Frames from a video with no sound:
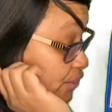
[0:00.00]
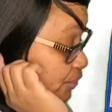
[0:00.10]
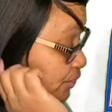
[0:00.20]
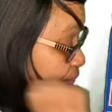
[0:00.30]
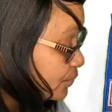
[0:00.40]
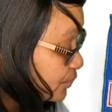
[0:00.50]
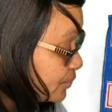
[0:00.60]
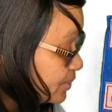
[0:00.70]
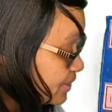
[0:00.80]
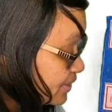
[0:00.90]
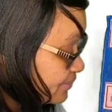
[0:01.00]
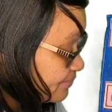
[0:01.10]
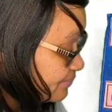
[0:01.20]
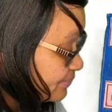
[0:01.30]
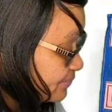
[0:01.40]
heard,
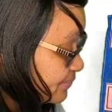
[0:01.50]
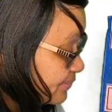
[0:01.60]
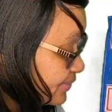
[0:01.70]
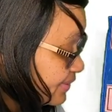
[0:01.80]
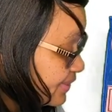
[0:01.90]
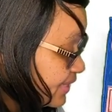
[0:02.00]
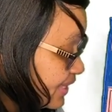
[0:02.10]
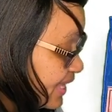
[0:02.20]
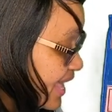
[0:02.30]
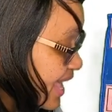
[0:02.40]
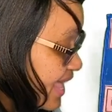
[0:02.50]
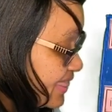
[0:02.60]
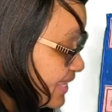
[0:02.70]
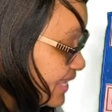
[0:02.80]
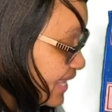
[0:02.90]
and
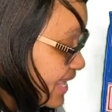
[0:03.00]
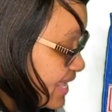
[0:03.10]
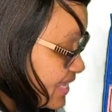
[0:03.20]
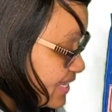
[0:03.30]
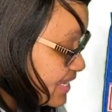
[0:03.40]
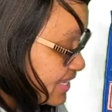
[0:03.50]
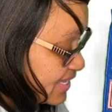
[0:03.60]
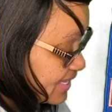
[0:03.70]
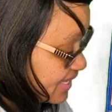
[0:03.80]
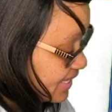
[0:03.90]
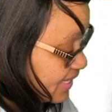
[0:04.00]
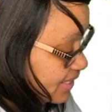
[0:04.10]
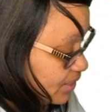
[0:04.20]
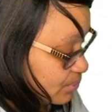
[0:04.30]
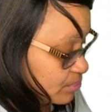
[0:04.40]
the in
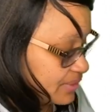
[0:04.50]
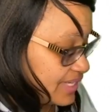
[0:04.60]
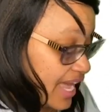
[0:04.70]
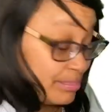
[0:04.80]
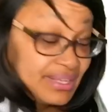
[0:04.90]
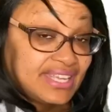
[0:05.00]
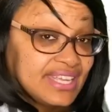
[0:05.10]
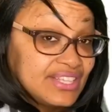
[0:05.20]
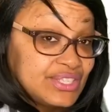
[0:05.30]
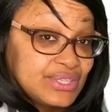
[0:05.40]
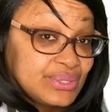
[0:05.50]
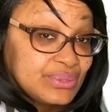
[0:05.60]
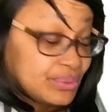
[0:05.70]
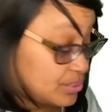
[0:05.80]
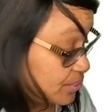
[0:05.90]
would not be into
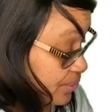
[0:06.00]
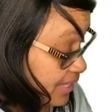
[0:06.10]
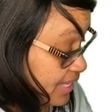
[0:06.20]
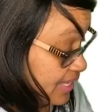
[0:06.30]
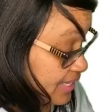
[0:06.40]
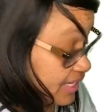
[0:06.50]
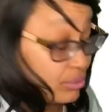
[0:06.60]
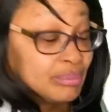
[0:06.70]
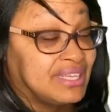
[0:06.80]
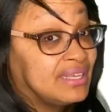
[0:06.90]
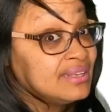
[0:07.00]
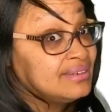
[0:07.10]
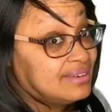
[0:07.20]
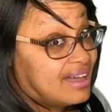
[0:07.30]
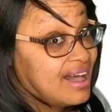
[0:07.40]
or in, it would be
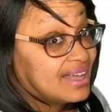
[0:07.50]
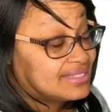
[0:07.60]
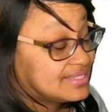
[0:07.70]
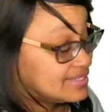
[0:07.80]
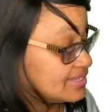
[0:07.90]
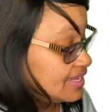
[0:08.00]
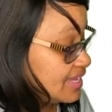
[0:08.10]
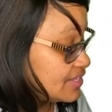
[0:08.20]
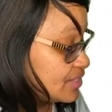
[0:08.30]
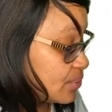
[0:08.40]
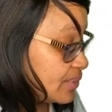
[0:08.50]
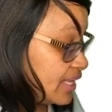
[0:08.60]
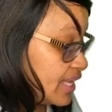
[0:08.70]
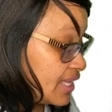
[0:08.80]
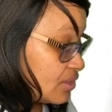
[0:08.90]
not. So
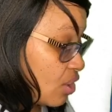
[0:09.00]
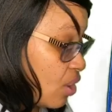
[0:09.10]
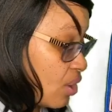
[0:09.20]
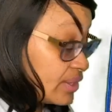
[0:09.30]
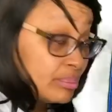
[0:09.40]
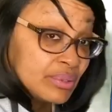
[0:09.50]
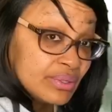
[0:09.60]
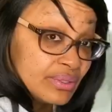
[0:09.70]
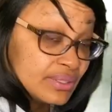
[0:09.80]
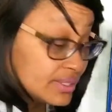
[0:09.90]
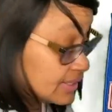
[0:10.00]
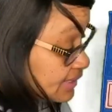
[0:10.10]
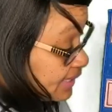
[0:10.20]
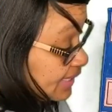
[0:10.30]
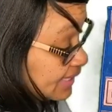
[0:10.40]
inaudible
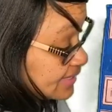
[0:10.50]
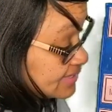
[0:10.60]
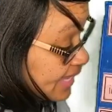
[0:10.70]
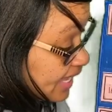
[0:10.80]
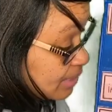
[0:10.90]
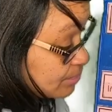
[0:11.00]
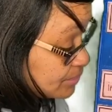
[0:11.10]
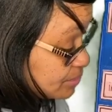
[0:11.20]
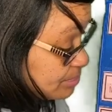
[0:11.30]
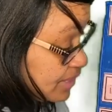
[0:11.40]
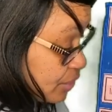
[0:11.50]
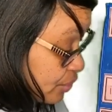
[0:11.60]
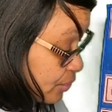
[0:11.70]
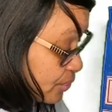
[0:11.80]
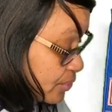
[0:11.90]
is able to be
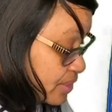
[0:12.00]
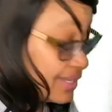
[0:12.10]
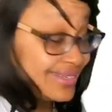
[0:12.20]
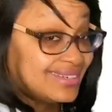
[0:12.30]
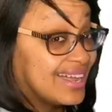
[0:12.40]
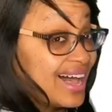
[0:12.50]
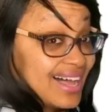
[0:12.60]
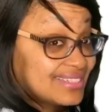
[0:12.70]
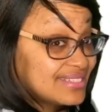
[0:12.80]
heard not,